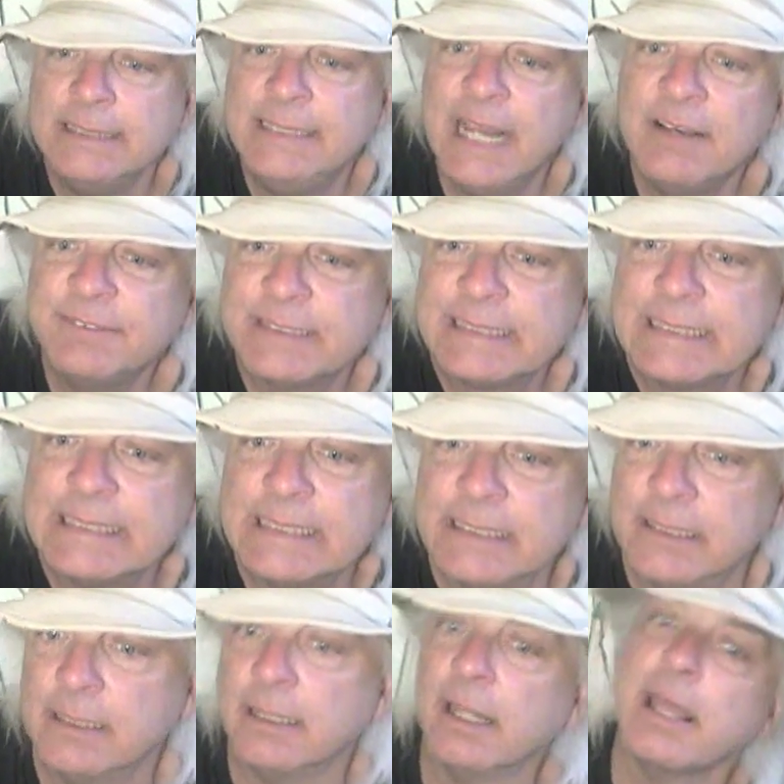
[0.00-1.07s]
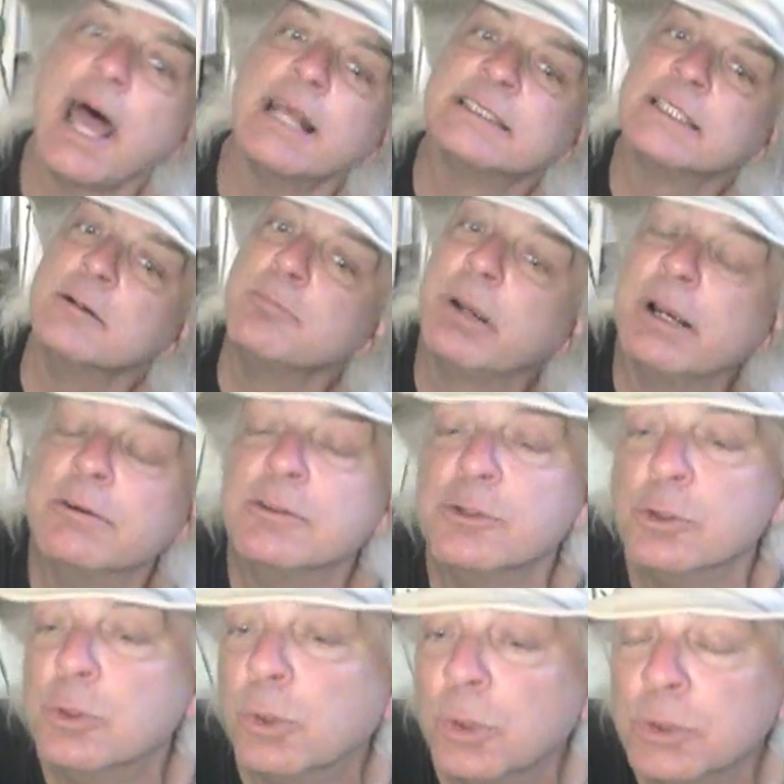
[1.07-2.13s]
Deficit, as compared
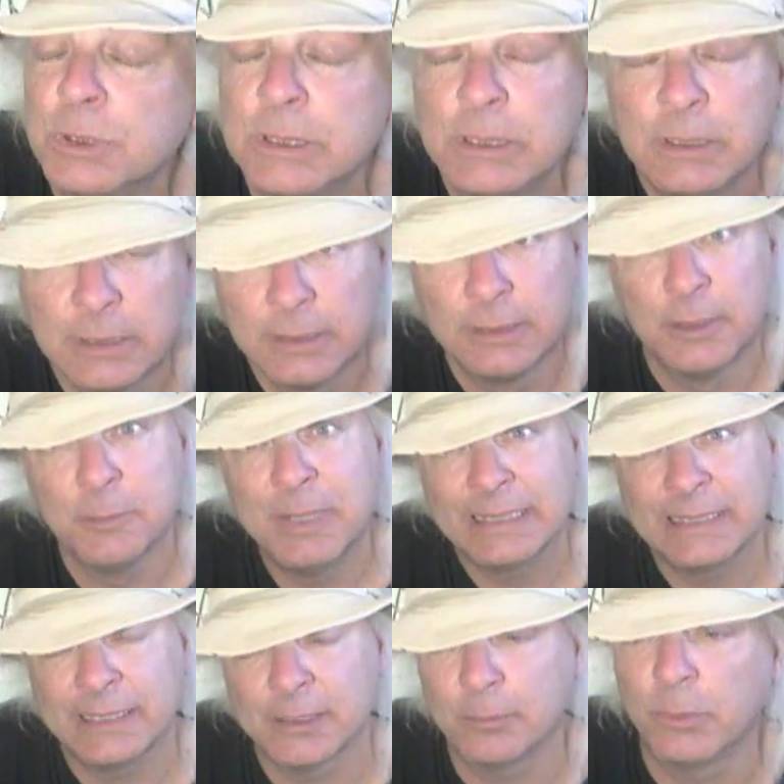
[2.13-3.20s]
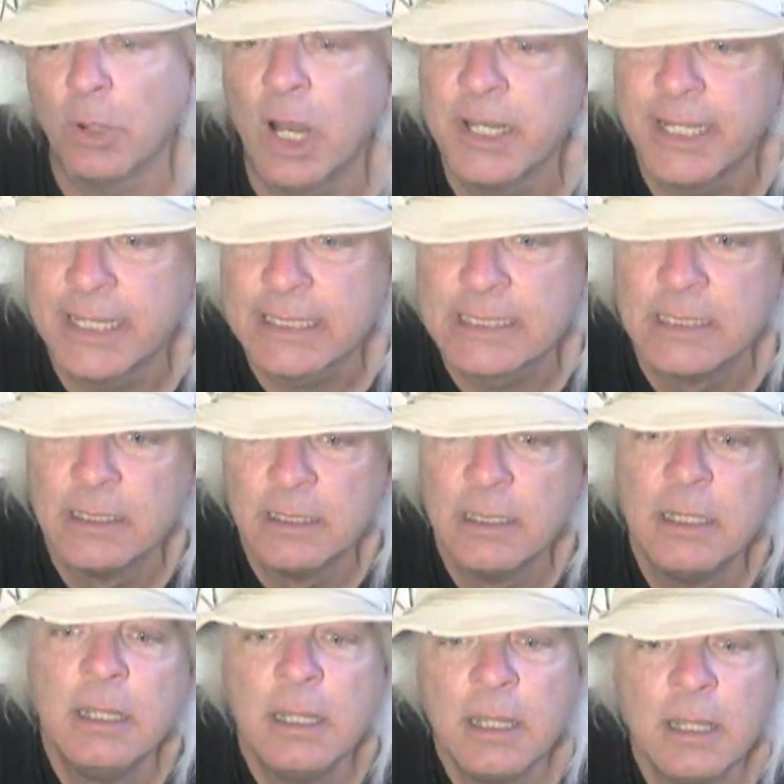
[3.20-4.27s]
to gross domestic product,
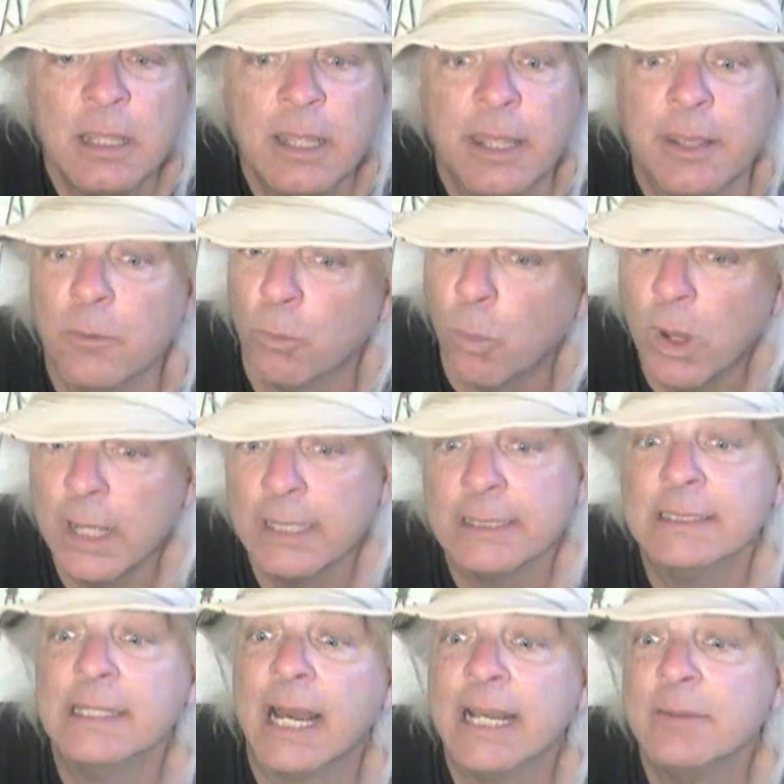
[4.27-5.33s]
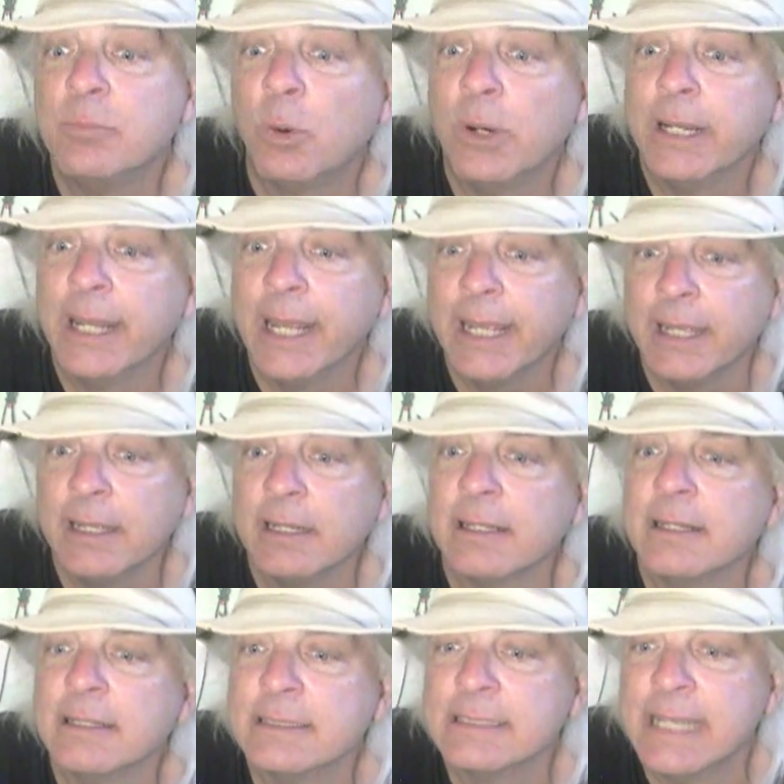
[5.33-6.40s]
it was 9.8.
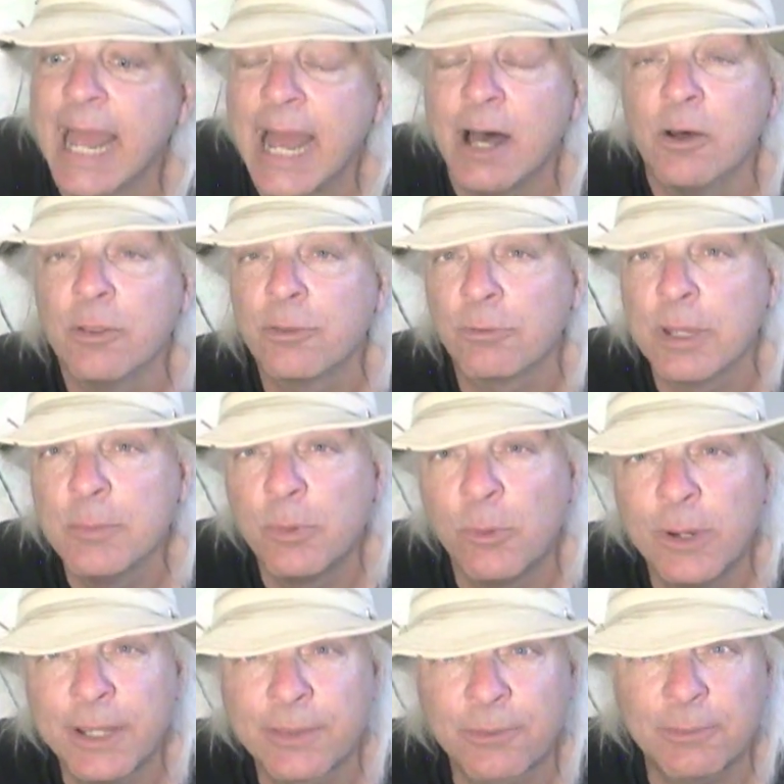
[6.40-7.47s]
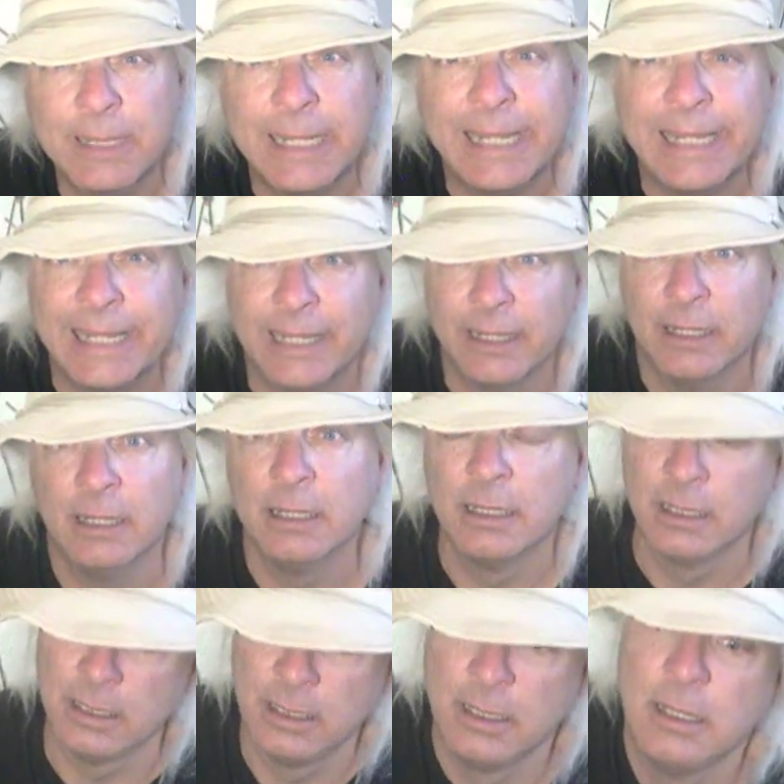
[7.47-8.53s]
It is now 3.3.
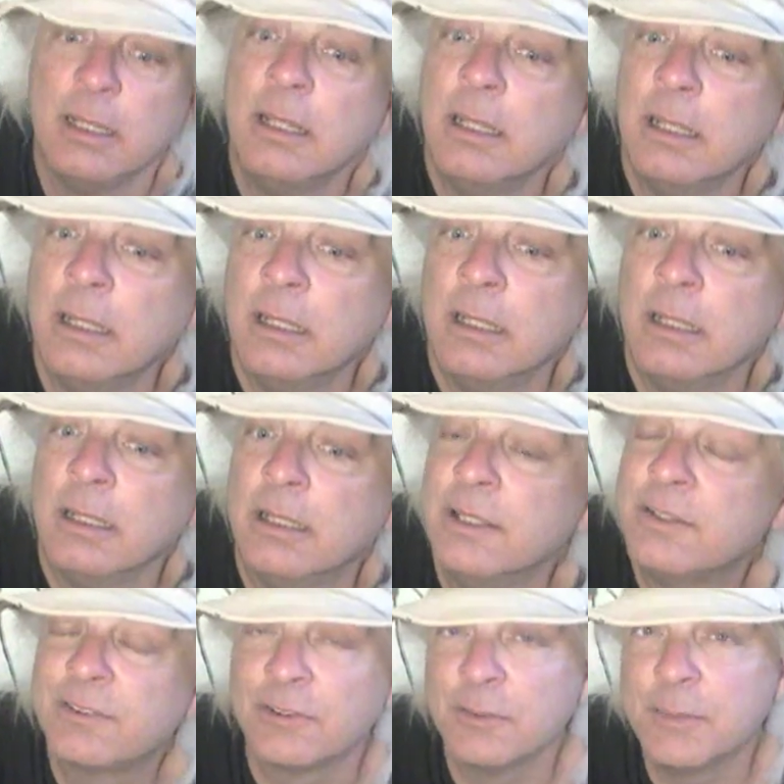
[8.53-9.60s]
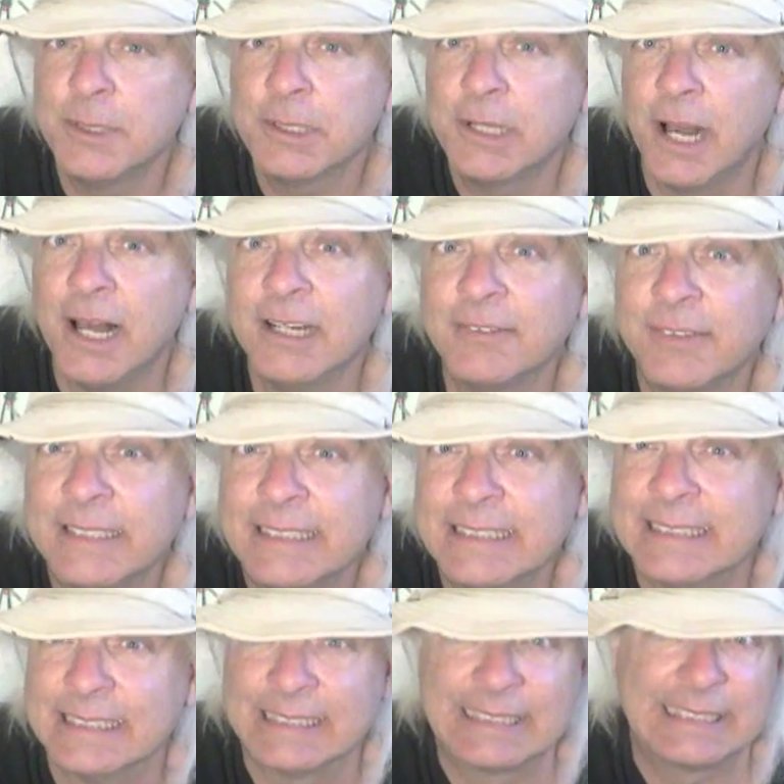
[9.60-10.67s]
Consumer
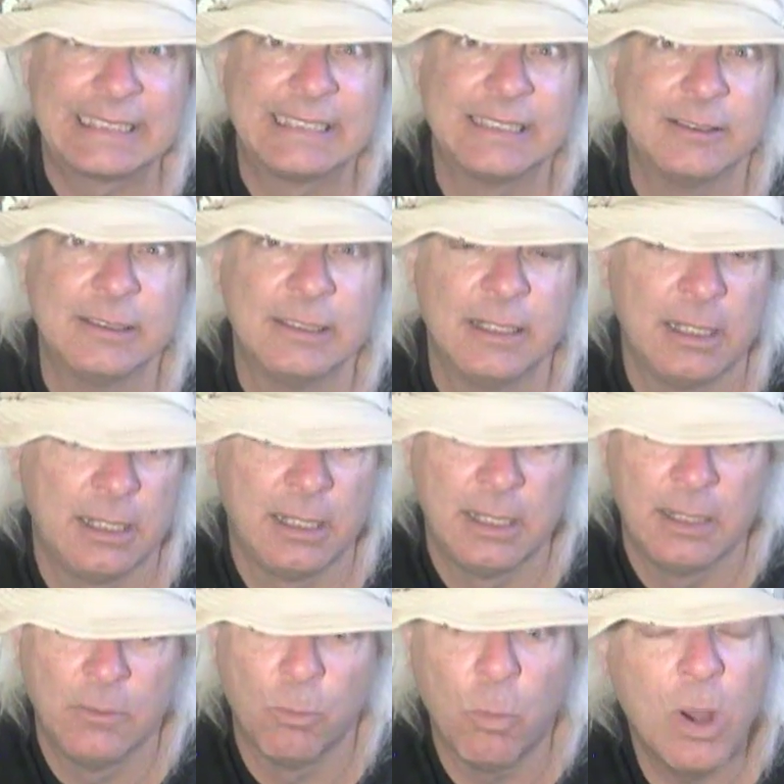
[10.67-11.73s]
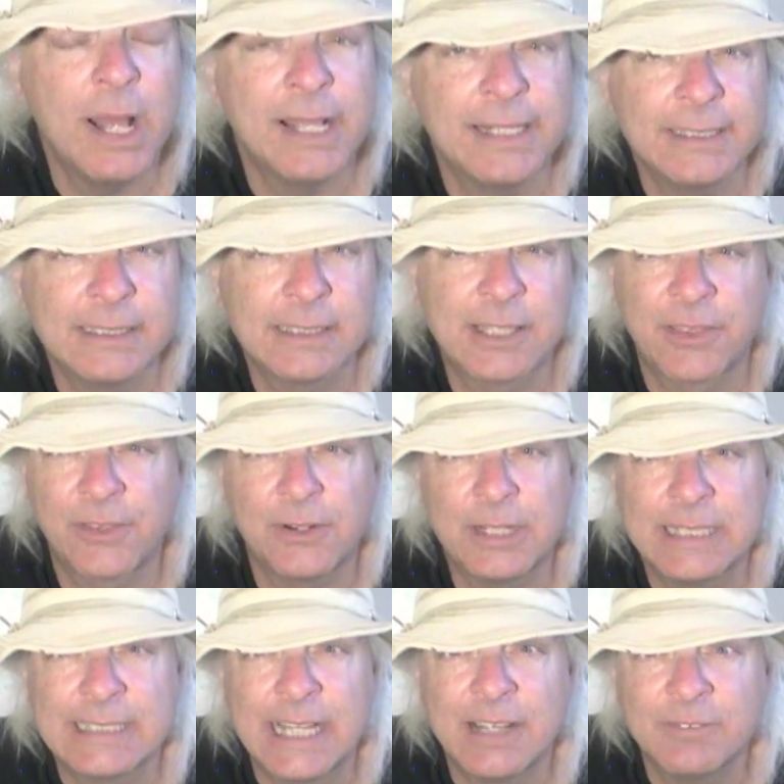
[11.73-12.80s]
confidence was
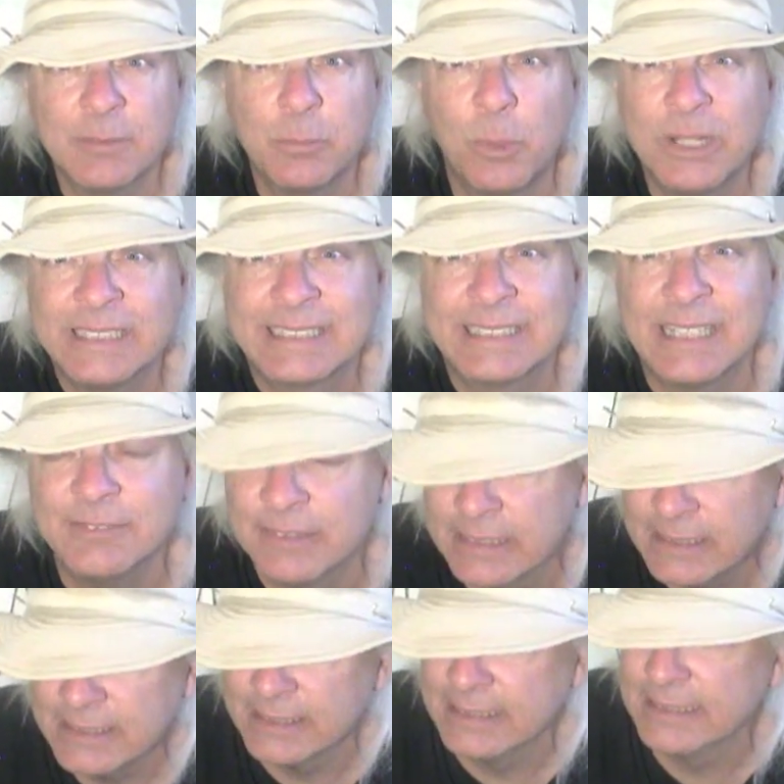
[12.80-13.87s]
37.7.